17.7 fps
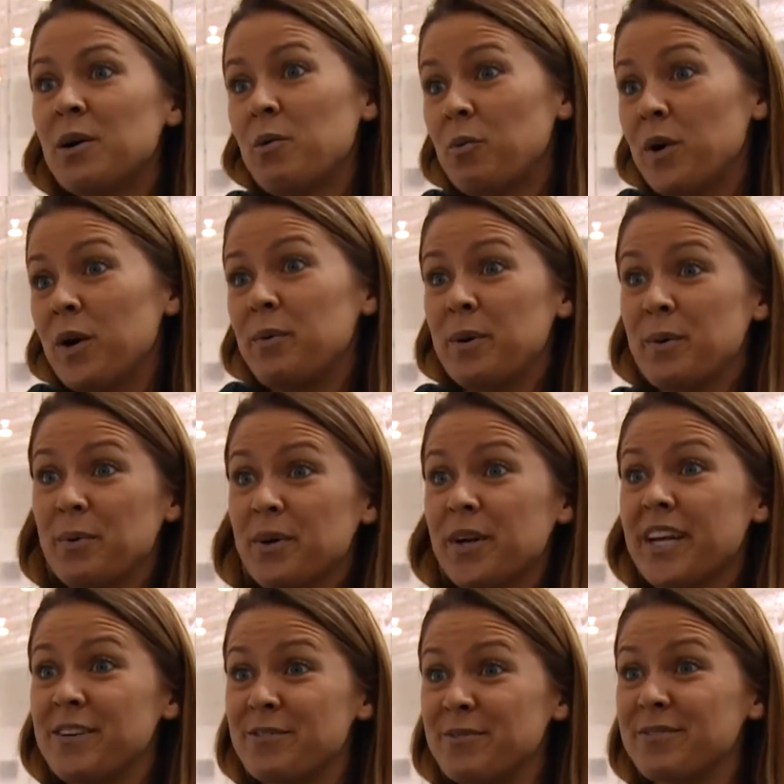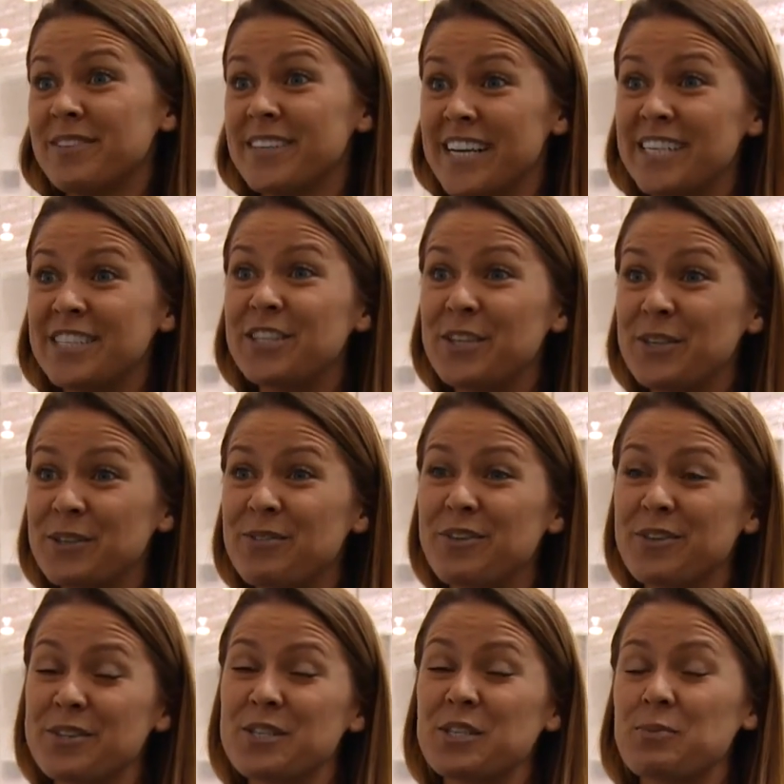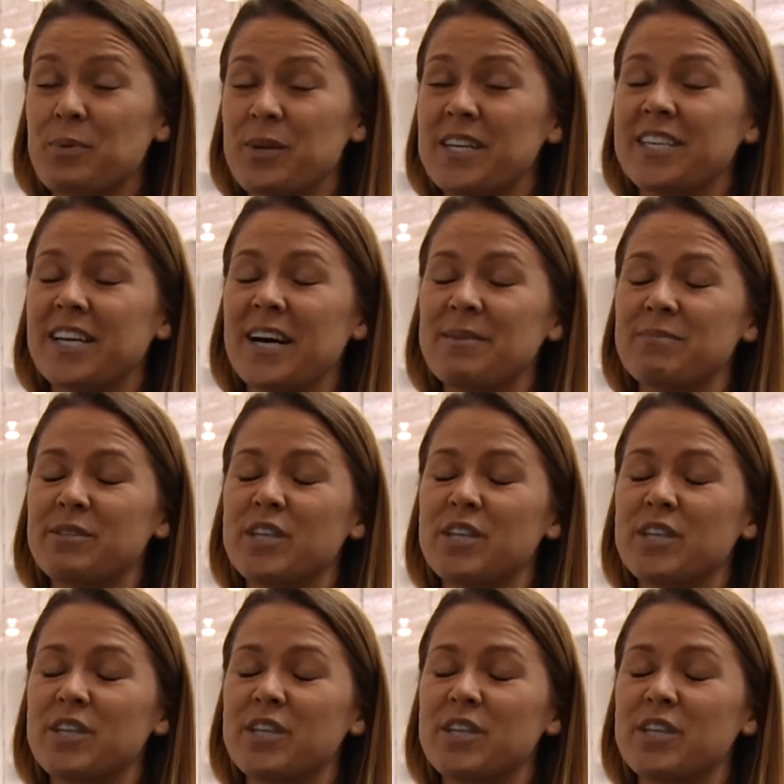what we were getting into for the springtime.